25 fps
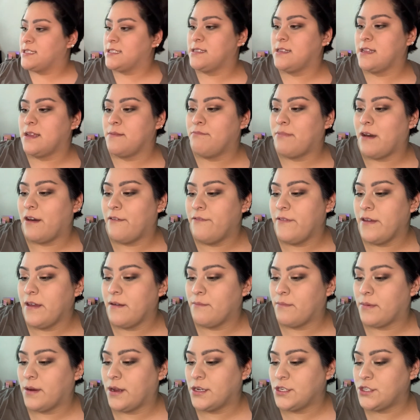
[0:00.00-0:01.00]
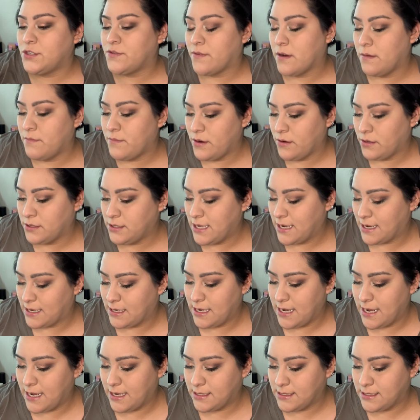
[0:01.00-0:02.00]
the buffing brush from Real
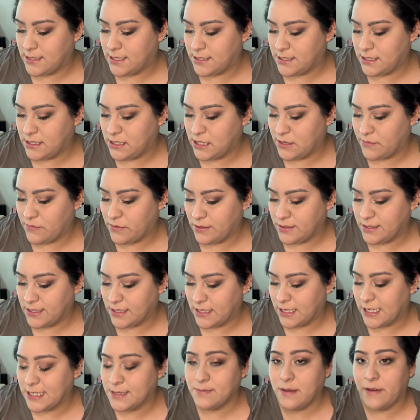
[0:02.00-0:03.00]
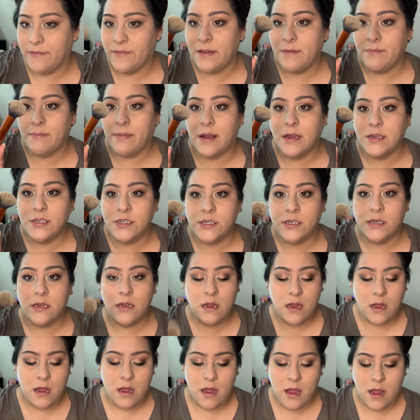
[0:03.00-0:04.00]
Techniques. This is the Real Techniques buffing brush.
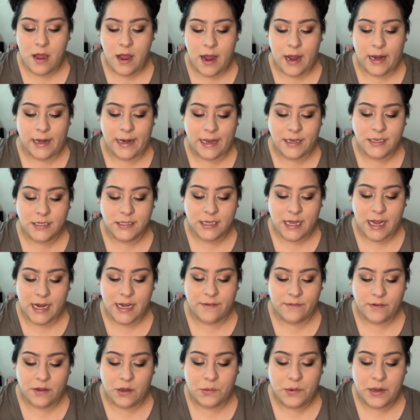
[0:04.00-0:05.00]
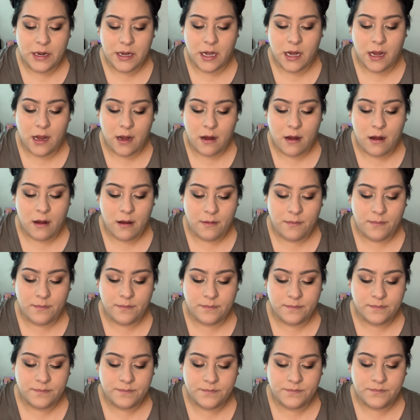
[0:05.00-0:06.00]
And I just kind of go in here
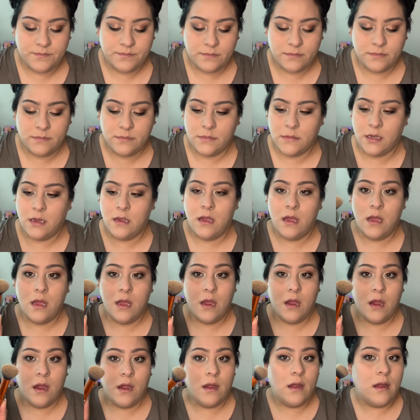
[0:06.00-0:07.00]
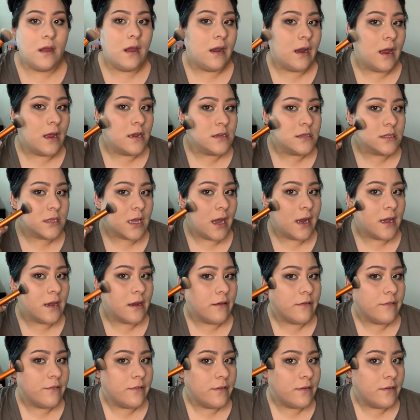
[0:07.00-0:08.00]
and I just kind of